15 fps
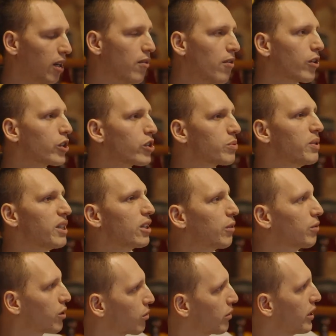Well, to speak of
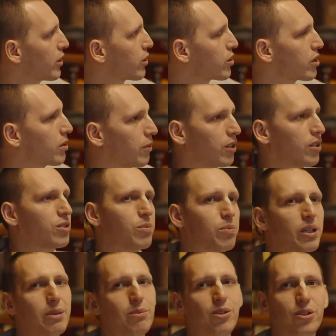your relationship with the
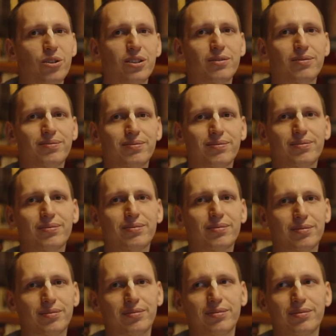Supreme Lord.
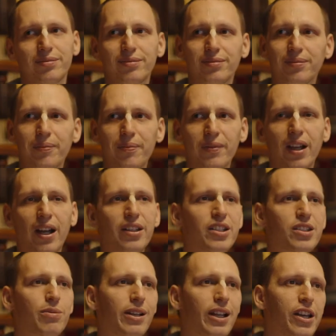And
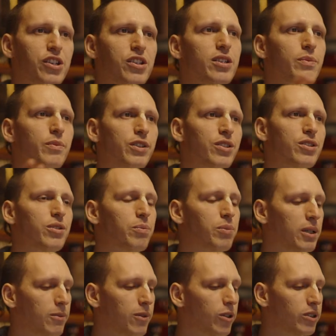this relationship with the
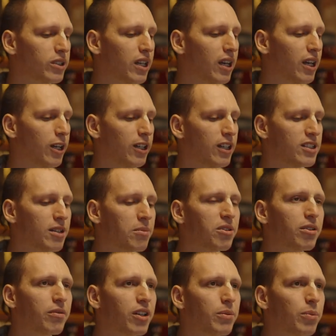Supreme Lord is
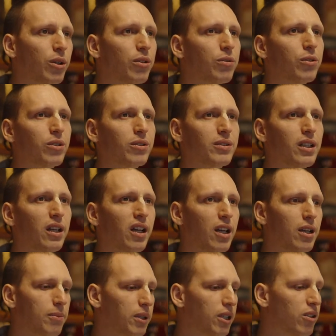something very beautiful.
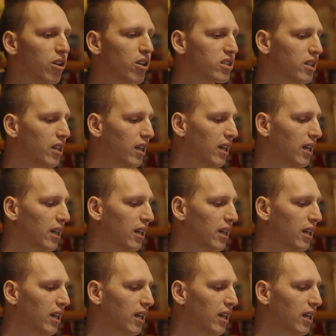Because